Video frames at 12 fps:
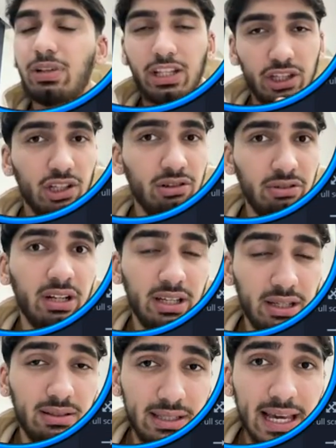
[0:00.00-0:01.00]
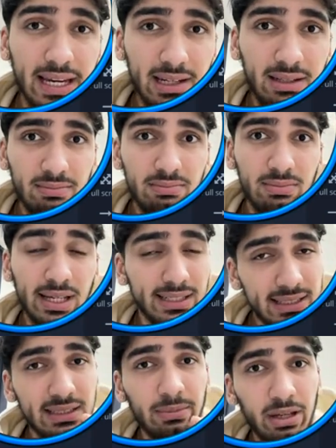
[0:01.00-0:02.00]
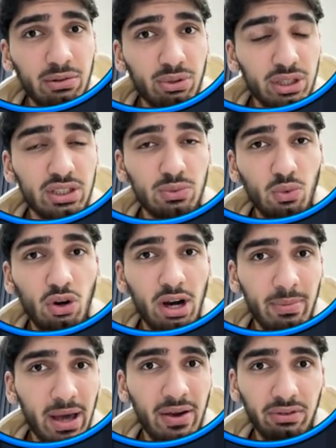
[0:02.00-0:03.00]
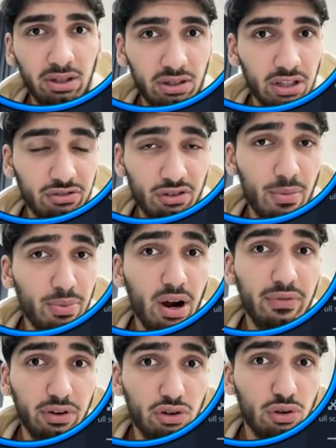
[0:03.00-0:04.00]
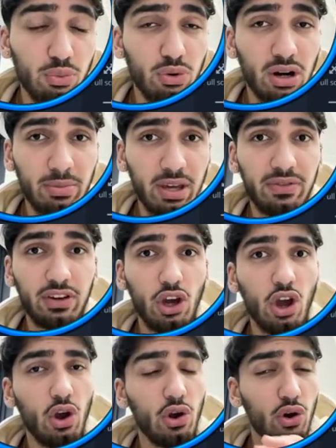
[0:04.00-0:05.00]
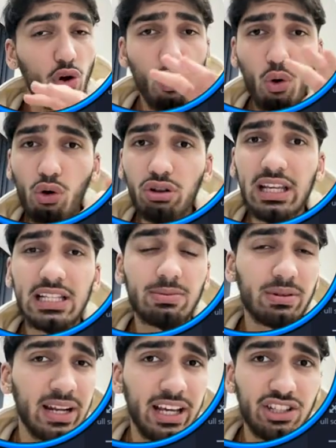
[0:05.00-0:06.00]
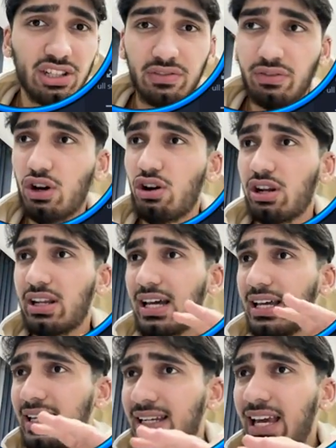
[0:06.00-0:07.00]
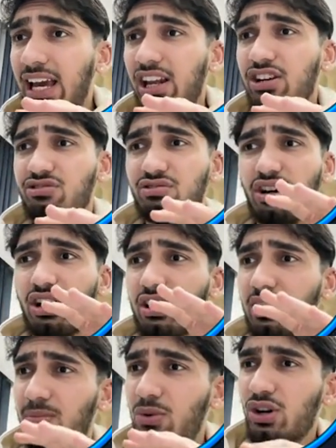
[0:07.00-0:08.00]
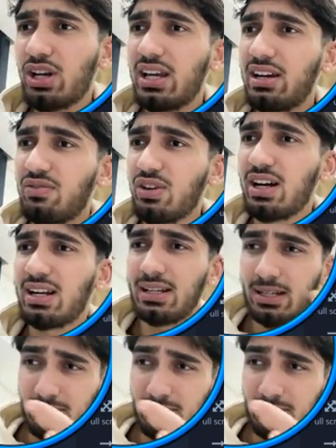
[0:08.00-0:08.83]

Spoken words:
do really get it, and this is the main reason why I'm having the Telegram private group, where I'm giving all the explanation regarding that indicators, regarding the market, regarding